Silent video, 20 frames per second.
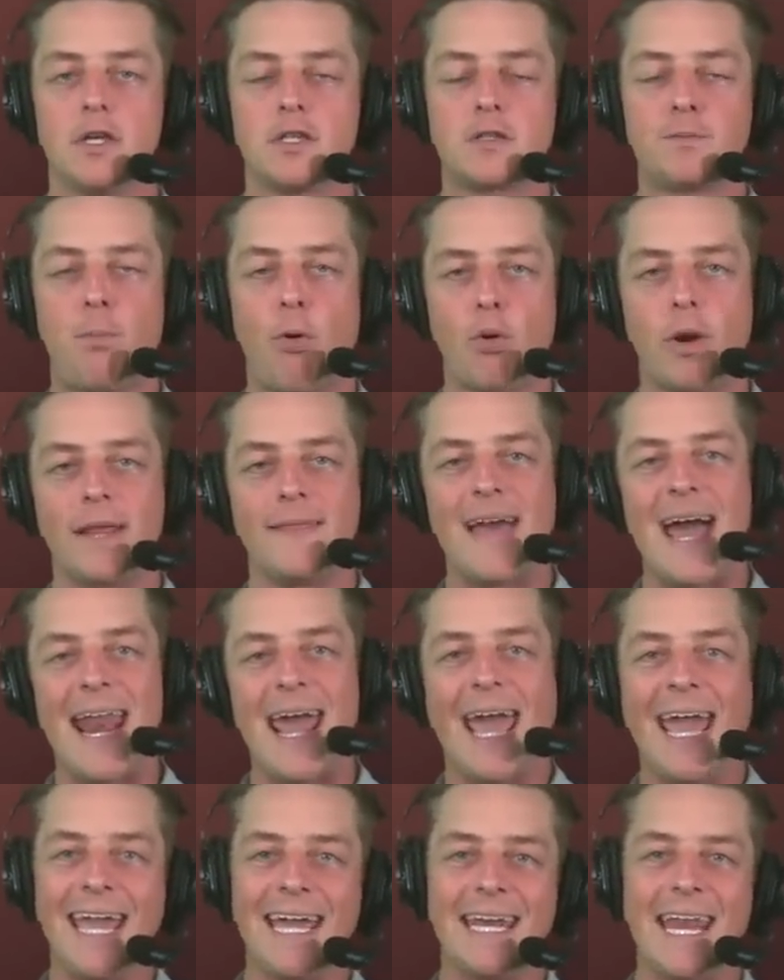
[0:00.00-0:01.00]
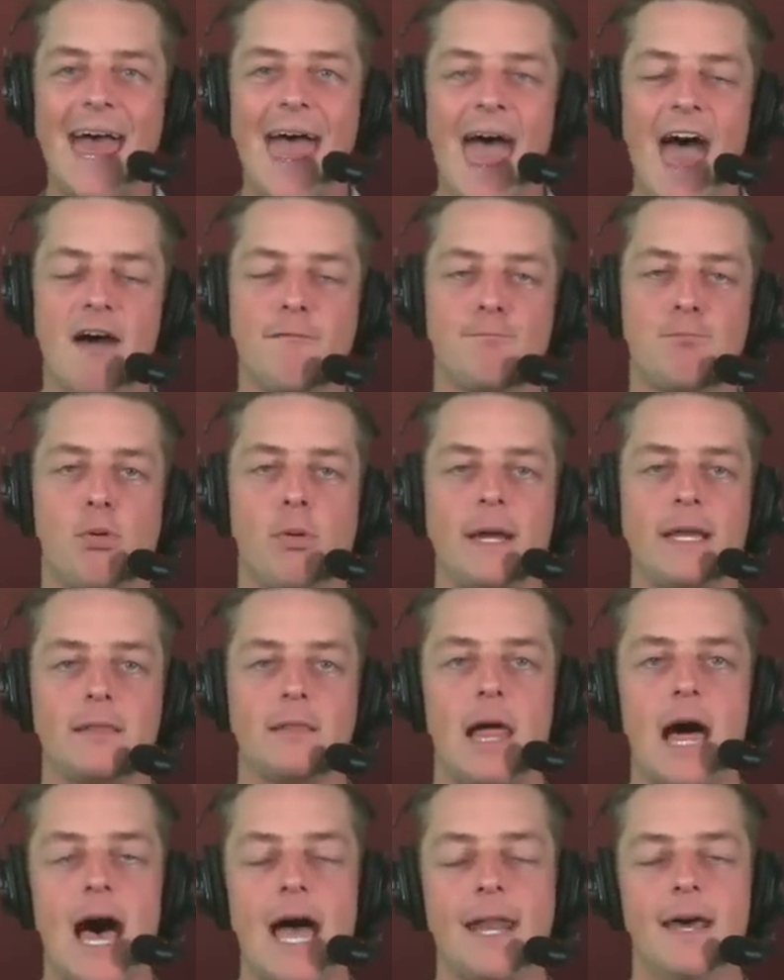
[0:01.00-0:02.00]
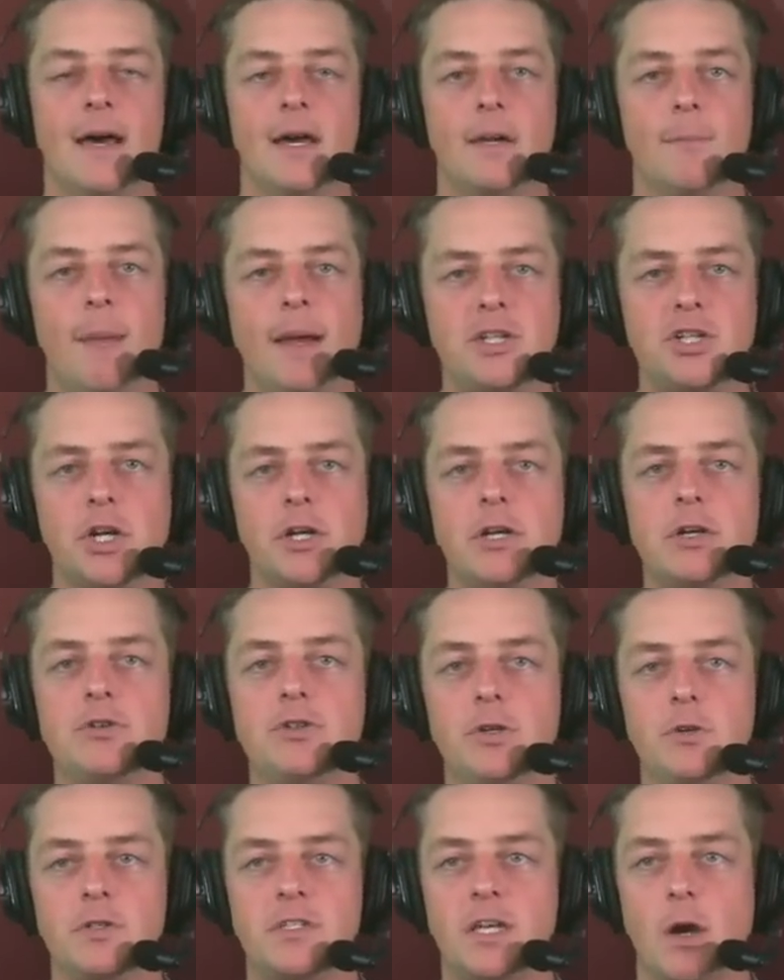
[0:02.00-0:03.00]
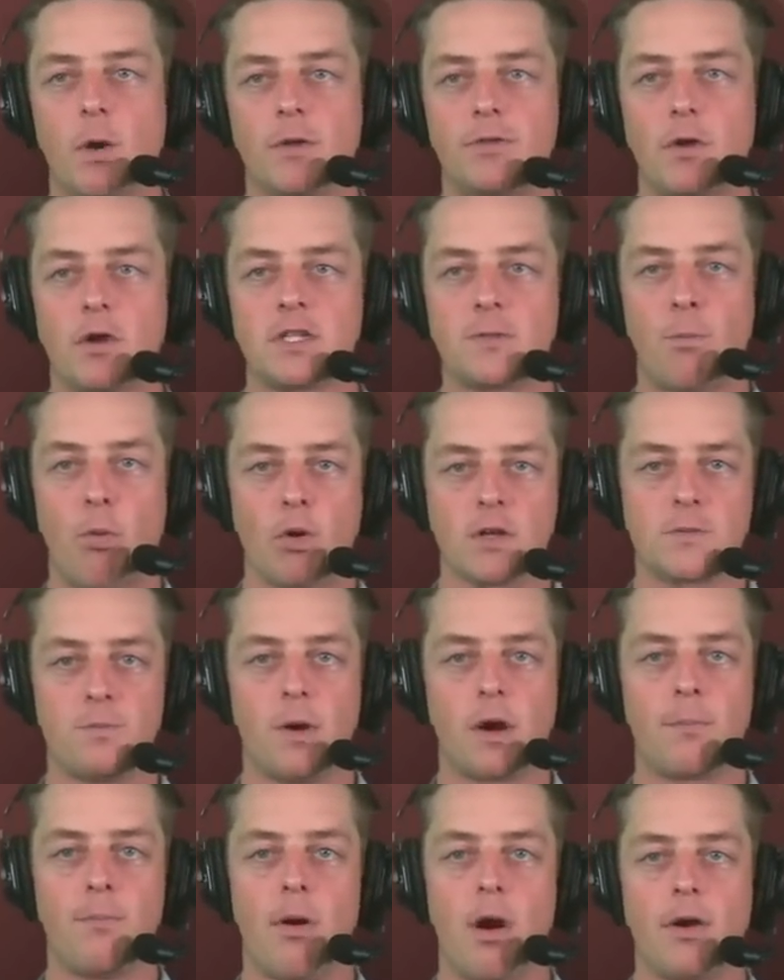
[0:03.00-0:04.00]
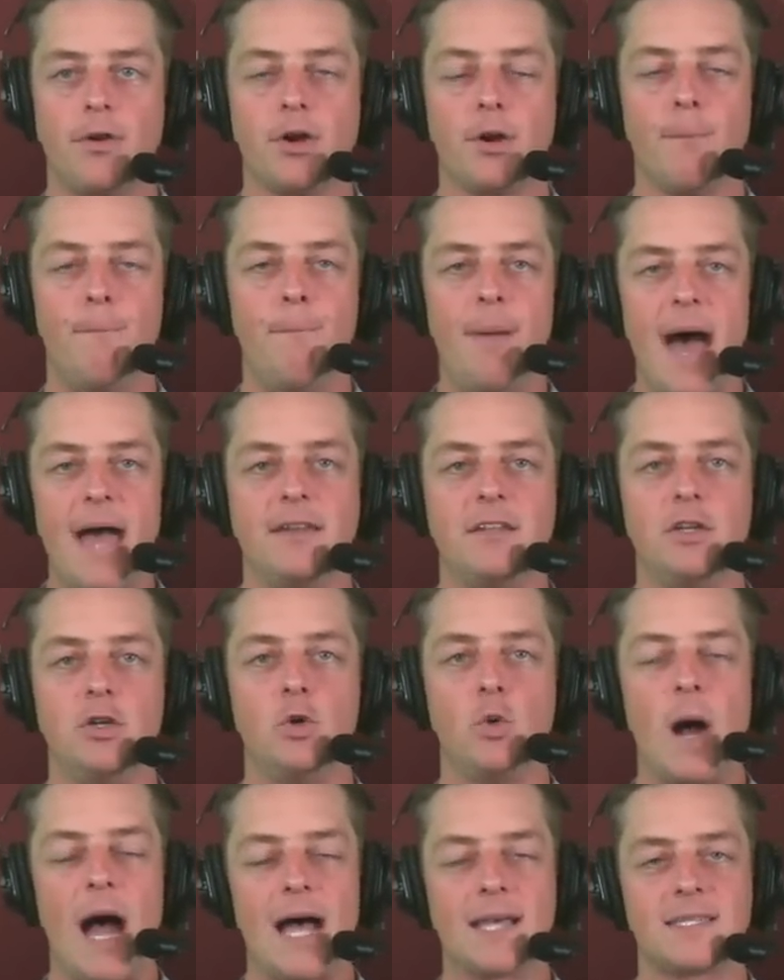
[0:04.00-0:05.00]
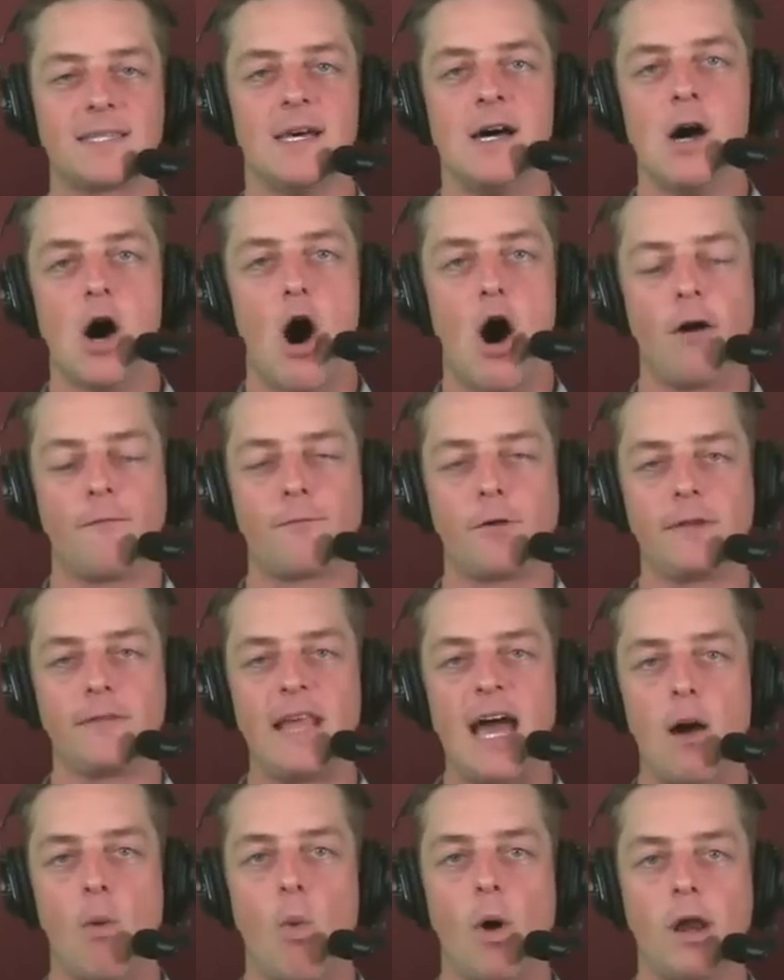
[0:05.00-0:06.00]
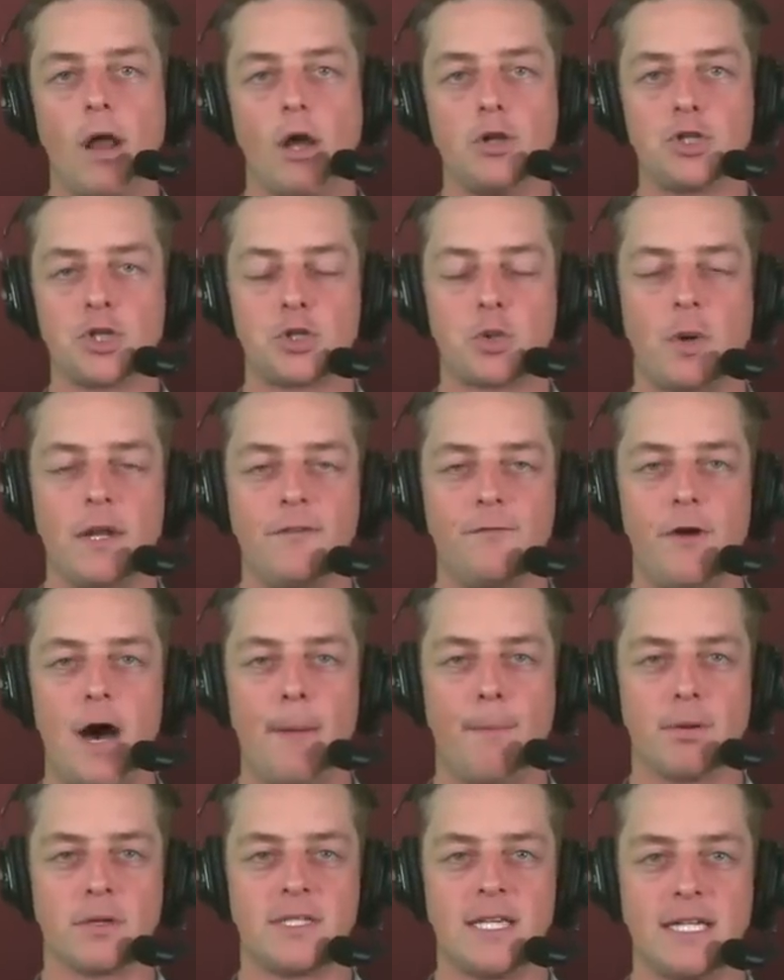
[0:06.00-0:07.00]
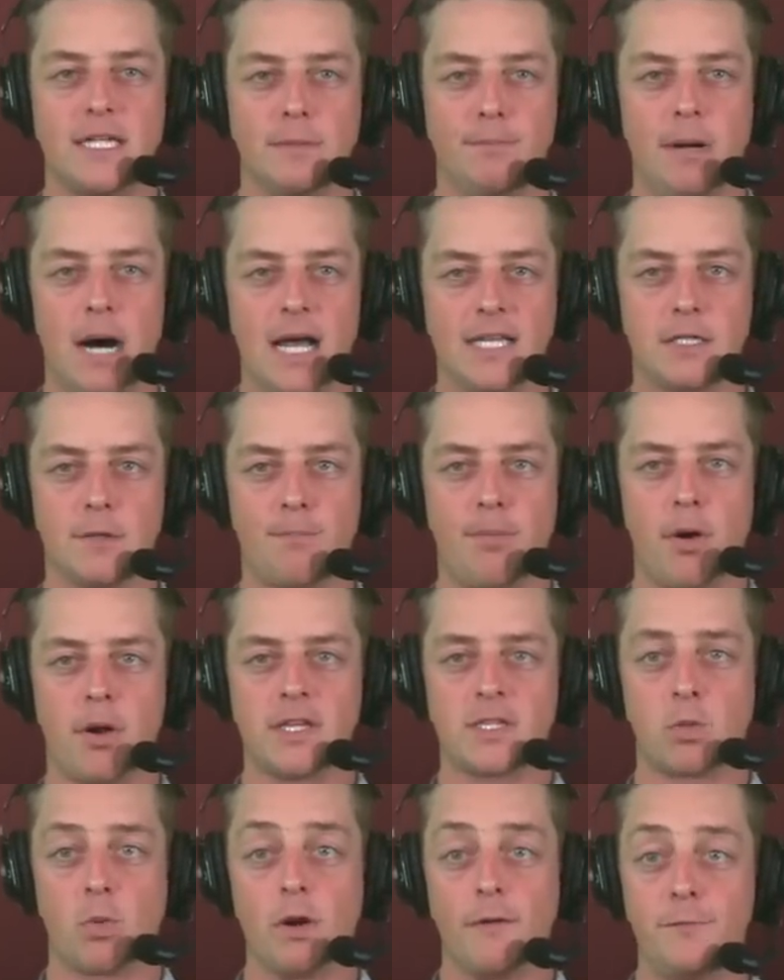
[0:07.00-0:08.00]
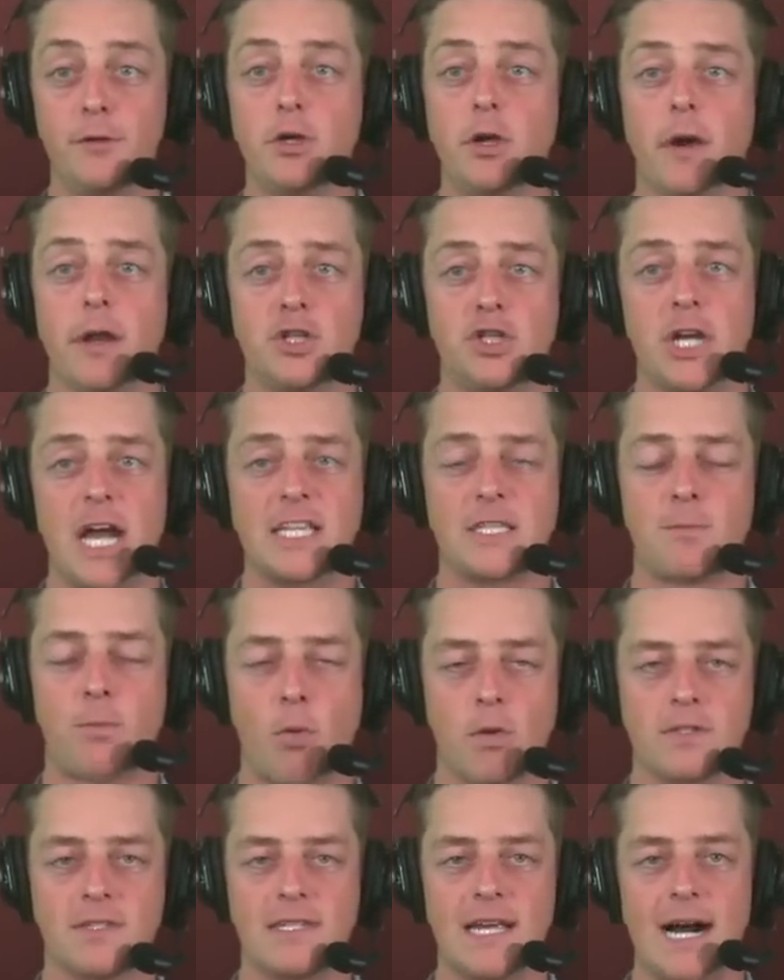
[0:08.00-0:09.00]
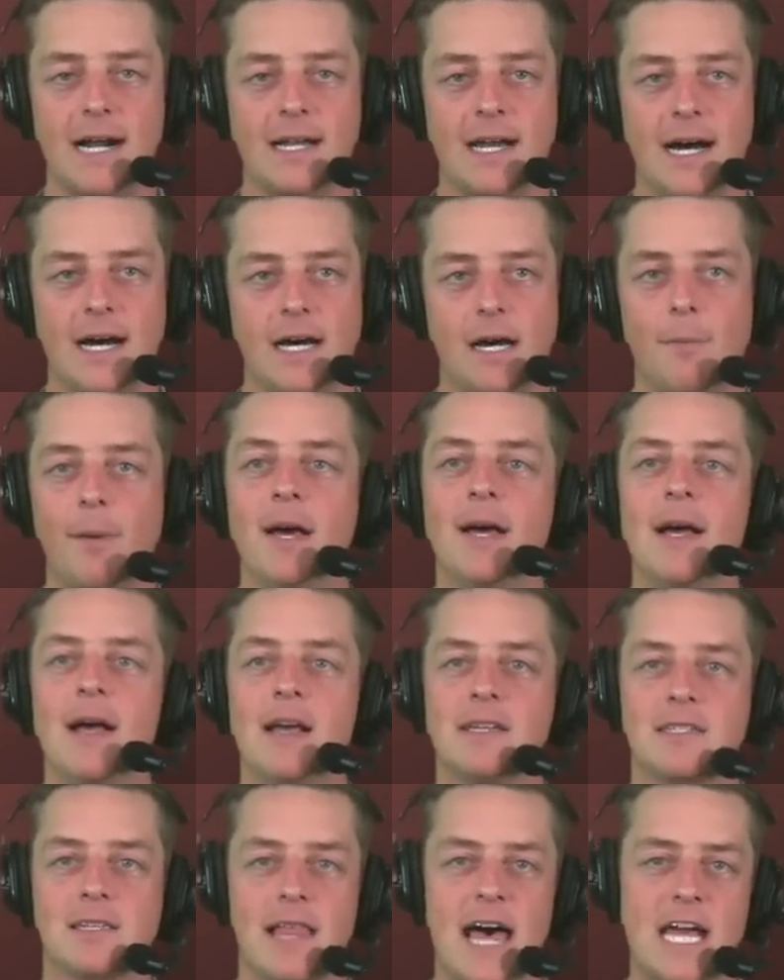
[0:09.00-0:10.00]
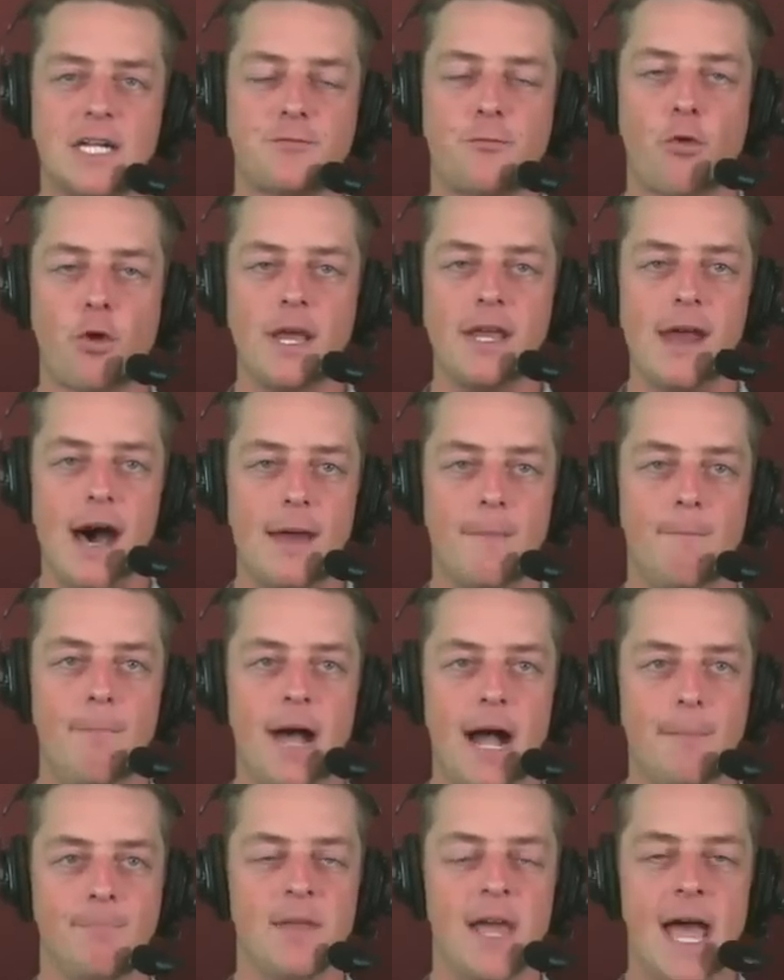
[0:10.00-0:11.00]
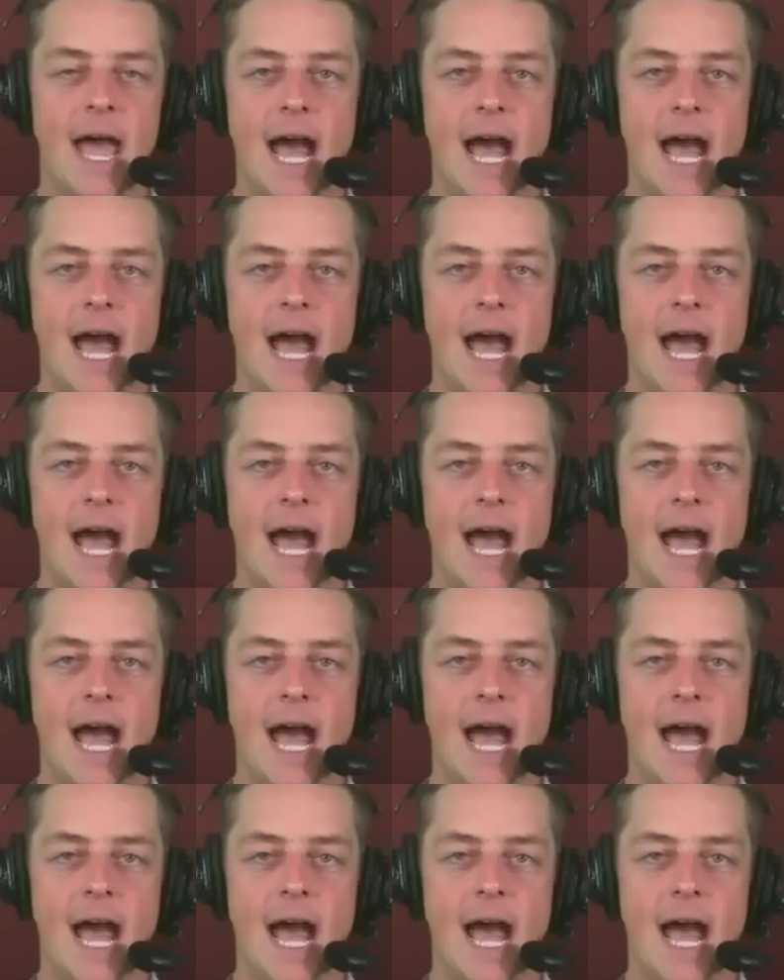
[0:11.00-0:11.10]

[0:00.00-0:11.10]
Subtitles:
sporting that 8.5-point line, make sure you do so with our sportsbook partner, BetUS, offering that 125% deposit bonus, where if you go to chatsports.com/49bet,